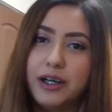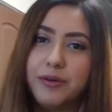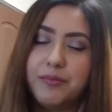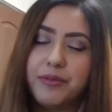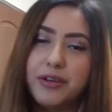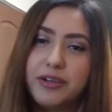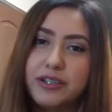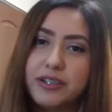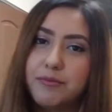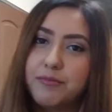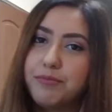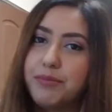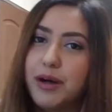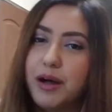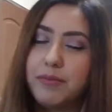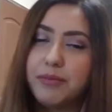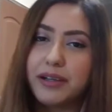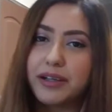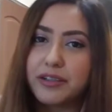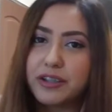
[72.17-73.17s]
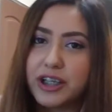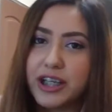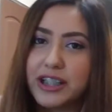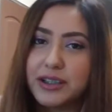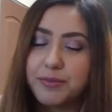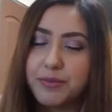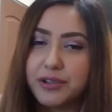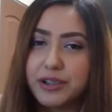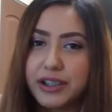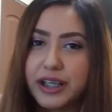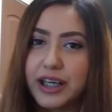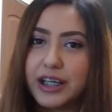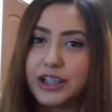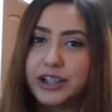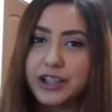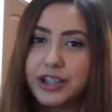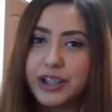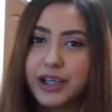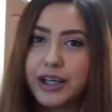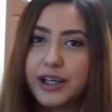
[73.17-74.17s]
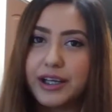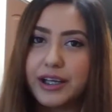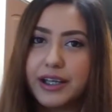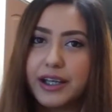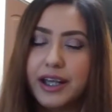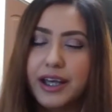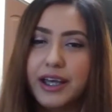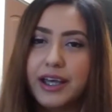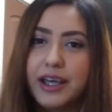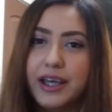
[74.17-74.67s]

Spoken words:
using public transportation.